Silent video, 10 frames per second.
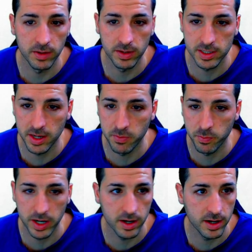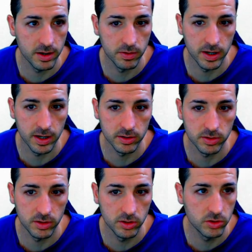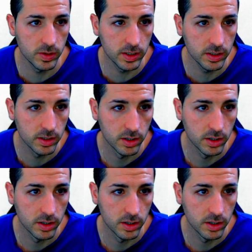it the same background as this one.